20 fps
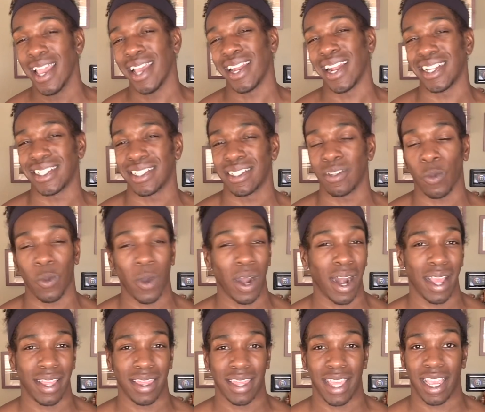That's what
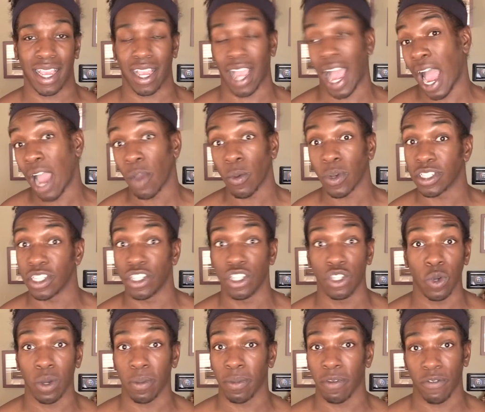I think I wasn't
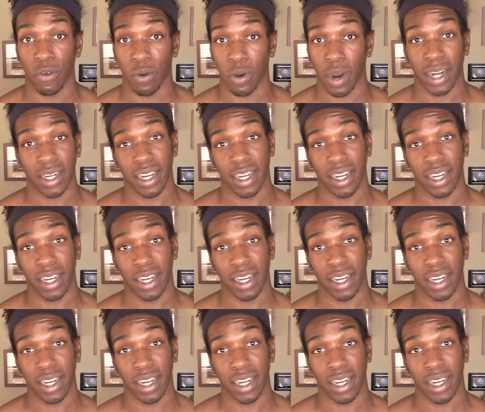doing before.